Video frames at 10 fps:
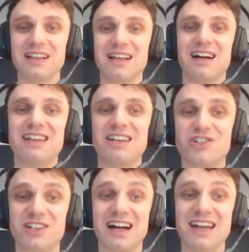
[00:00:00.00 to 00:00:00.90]

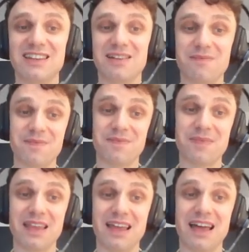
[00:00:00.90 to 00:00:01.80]
each item.
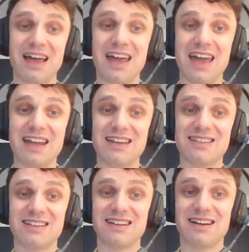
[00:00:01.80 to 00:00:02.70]
And
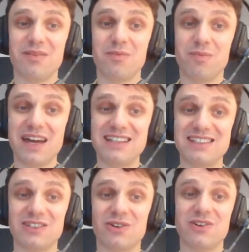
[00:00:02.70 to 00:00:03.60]

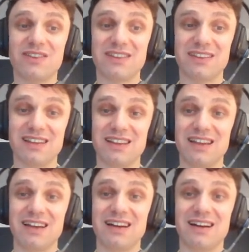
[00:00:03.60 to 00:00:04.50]
based on
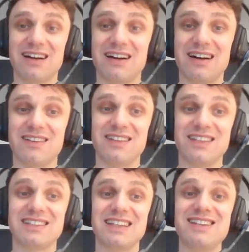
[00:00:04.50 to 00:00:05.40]

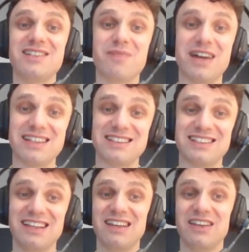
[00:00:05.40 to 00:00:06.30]
these estimates,
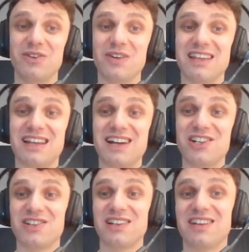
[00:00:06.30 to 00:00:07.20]
you can
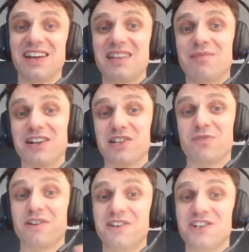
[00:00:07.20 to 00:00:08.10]
actually create much more
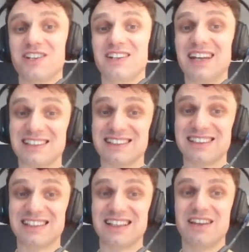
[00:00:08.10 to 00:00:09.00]
efficient tests.